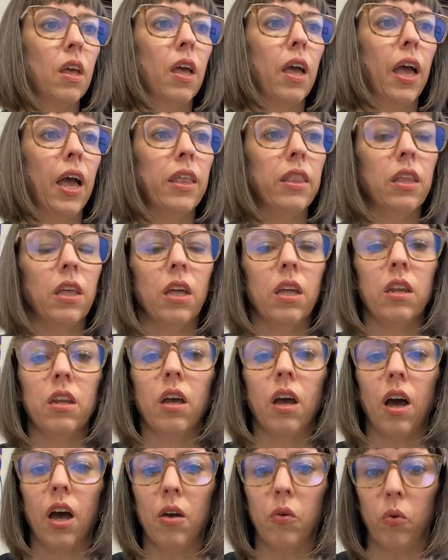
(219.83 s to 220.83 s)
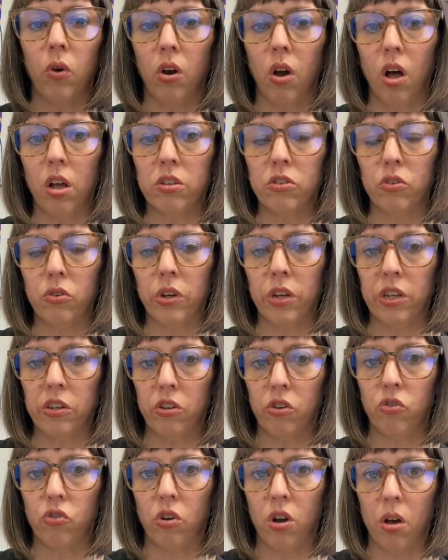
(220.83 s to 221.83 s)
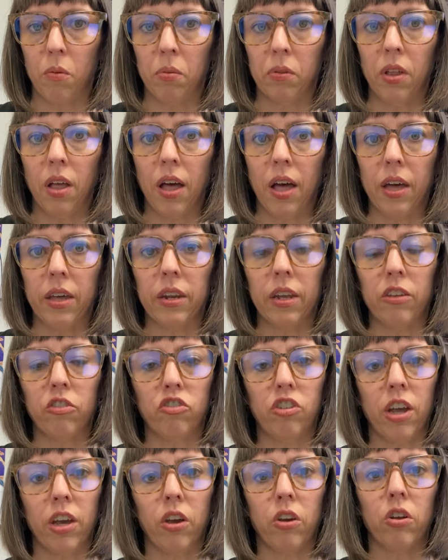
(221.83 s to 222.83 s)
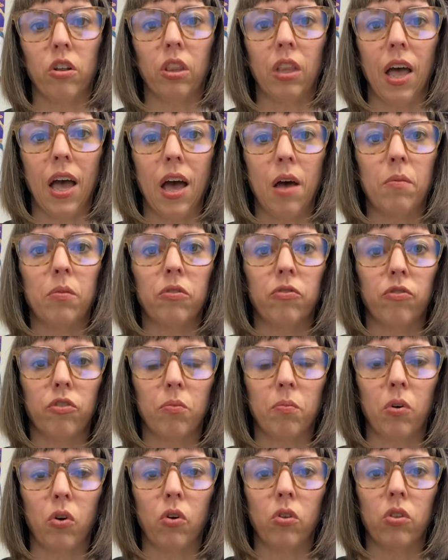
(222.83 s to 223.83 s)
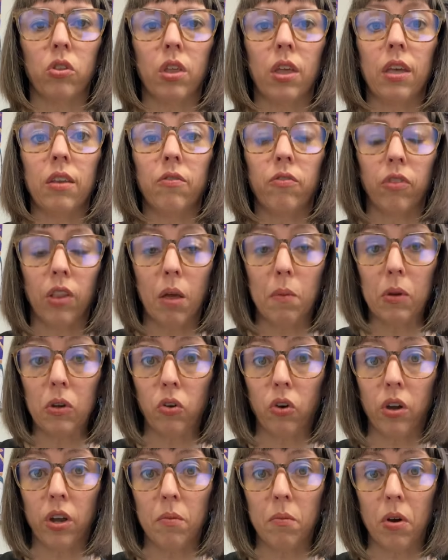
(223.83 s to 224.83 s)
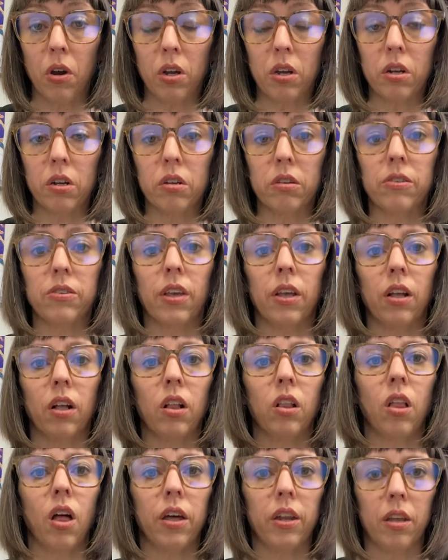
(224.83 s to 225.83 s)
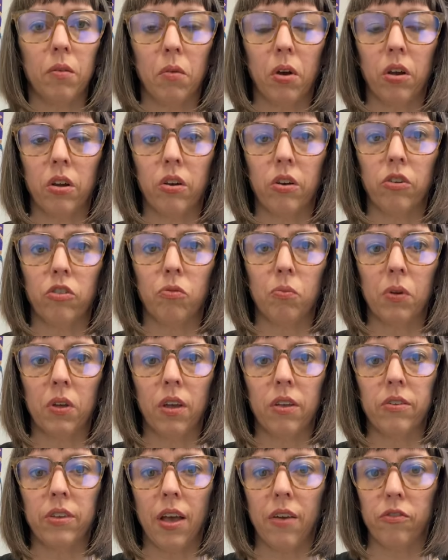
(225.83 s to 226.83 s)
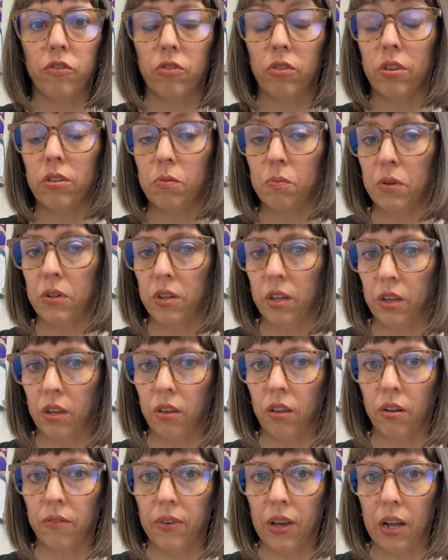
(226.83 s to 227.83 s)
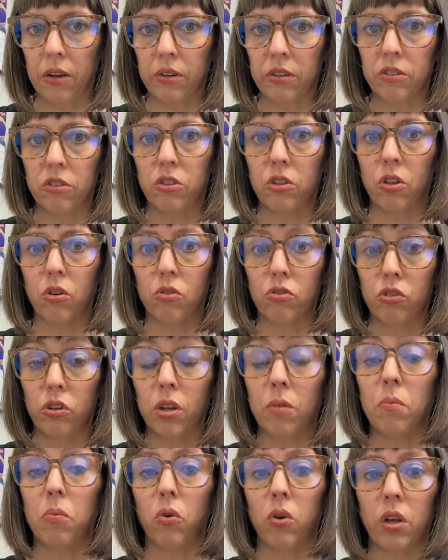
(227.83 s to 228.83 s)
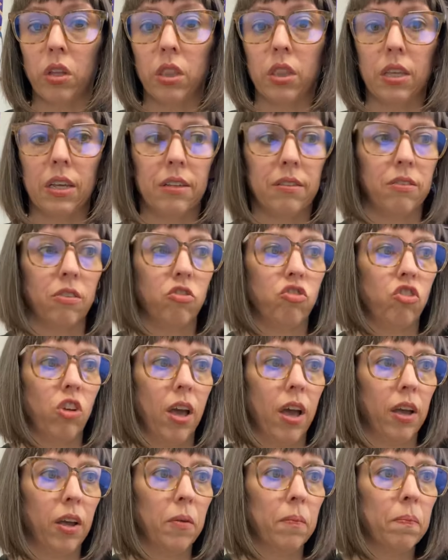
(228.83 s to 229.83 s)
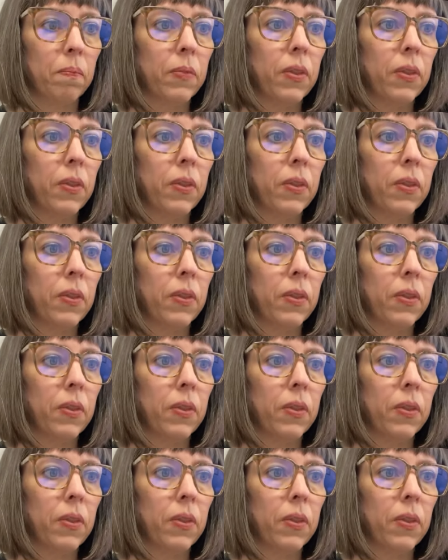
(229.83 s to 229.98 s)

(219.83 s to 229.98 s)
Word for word: And then I, we're also going to draw blood and check her labs for both inflammatory markers and clotting markers because after this particular virus, those are important things to check.